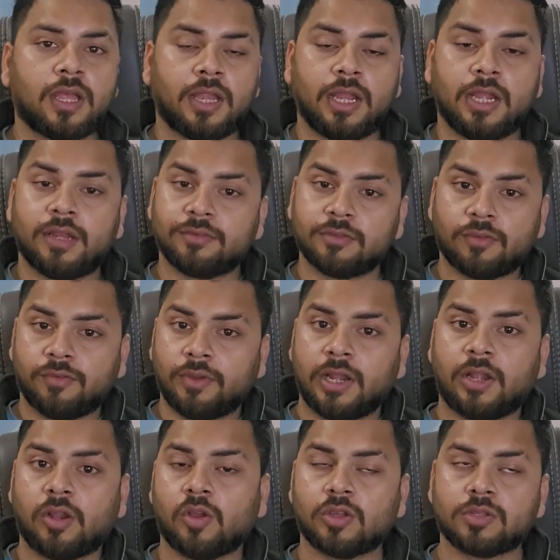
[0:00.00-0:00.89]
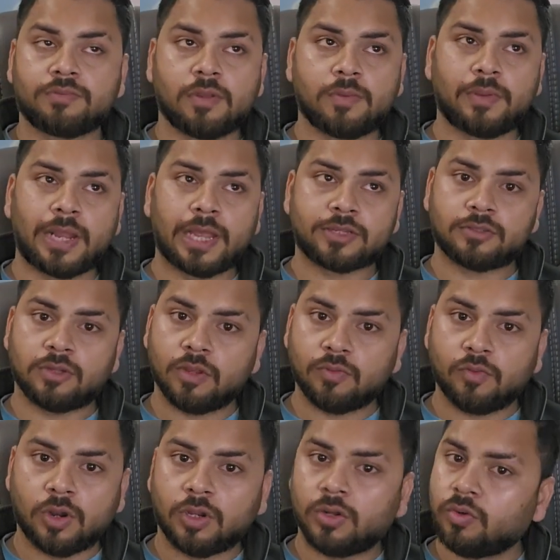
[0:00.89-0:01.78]
in terms of weight loss, people actually
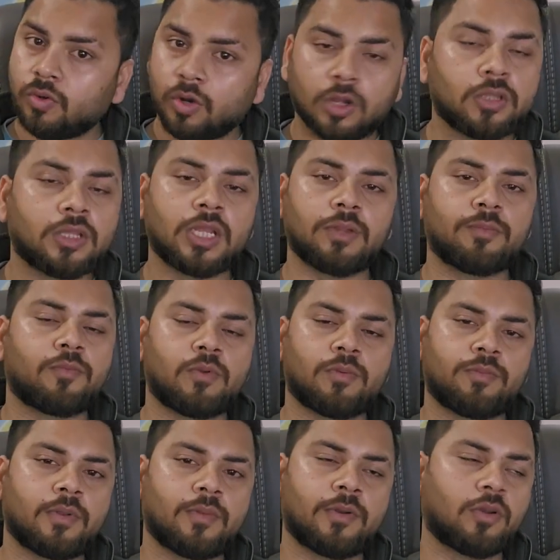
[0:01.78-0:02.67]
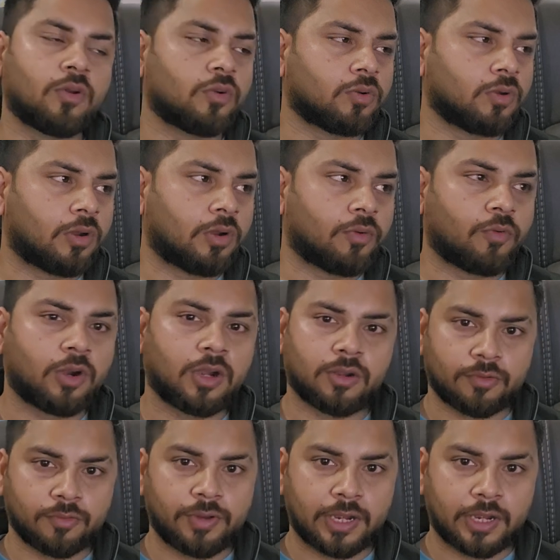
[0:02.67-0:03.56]
want, do not they people don't
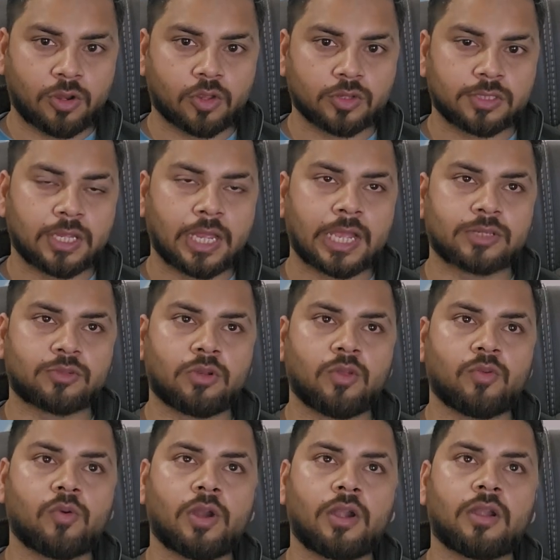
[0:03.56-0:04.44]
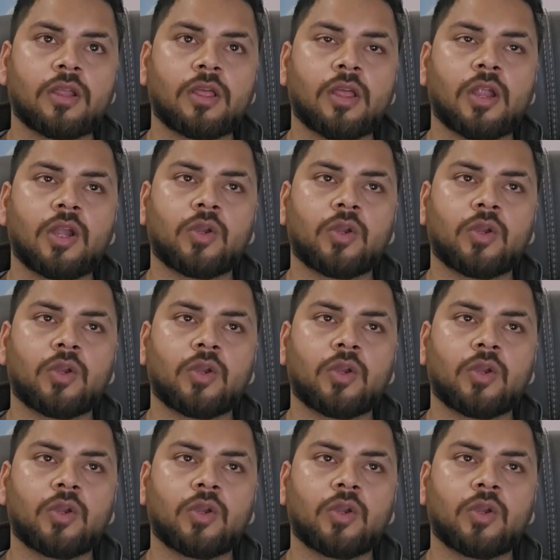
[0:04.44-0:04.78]
want weight loss, they actually want